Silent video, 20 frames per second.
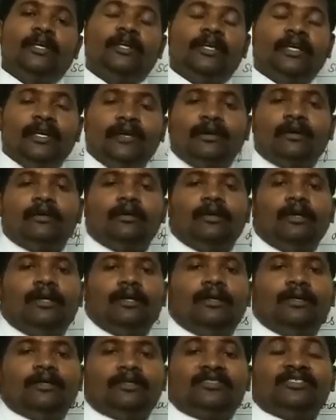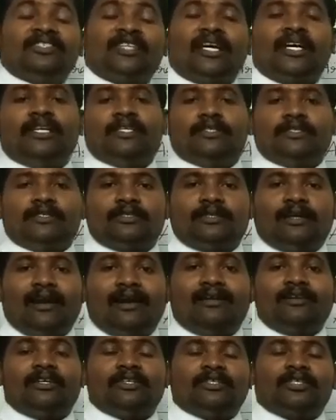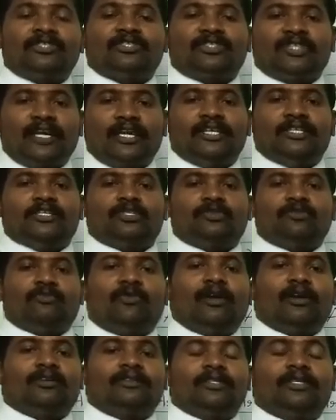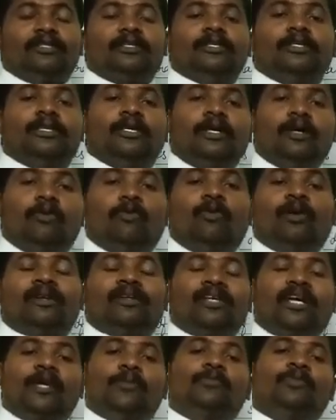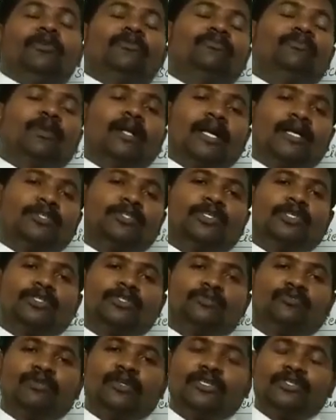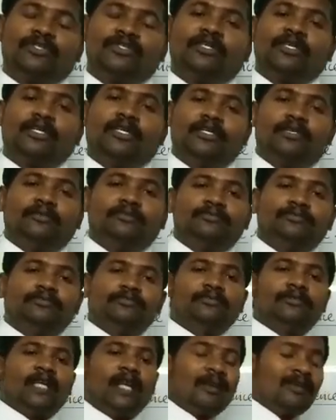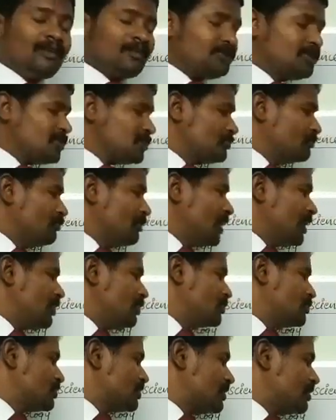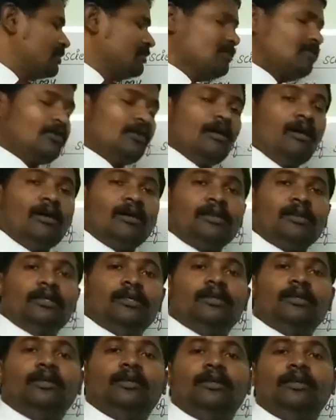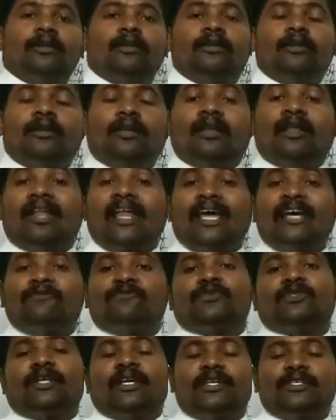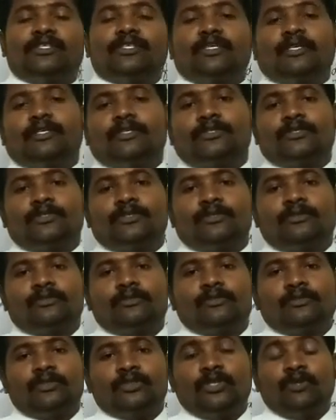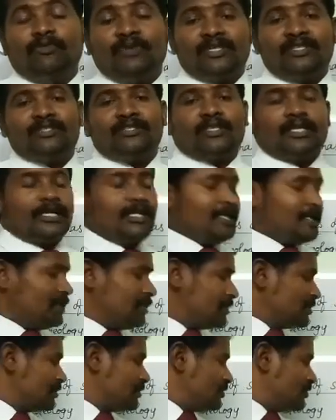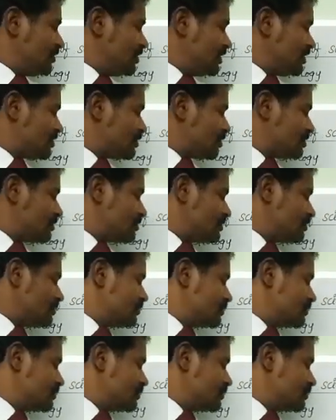Here, science. Under the science, what type of branches we will study? Under this biological or life sciences, you will study these